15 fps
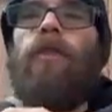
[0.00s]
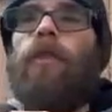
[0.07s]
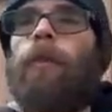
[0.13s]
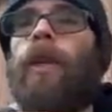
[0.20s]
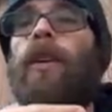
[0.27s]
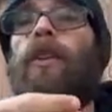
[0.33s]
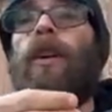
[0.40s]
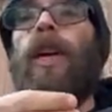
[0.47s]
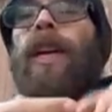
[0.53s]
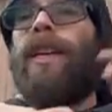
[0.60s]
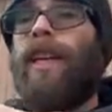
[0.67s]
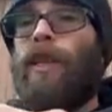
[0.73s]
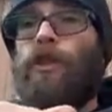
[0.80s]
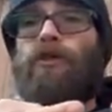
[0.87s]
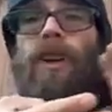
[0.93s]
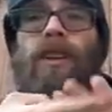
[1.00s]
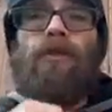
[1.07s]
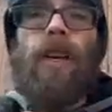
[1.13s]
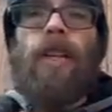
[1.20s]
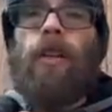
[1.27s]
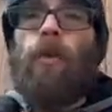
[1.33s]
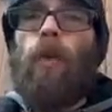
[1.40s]
meal, get your red
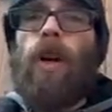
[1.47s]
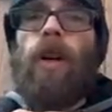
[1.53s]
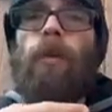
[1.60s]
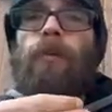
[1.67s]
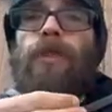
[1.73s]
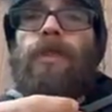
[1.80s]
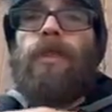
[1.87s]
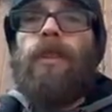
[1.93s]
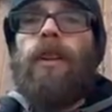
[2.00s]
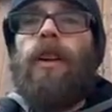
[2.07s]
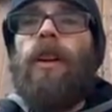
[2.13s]
wriggler worms.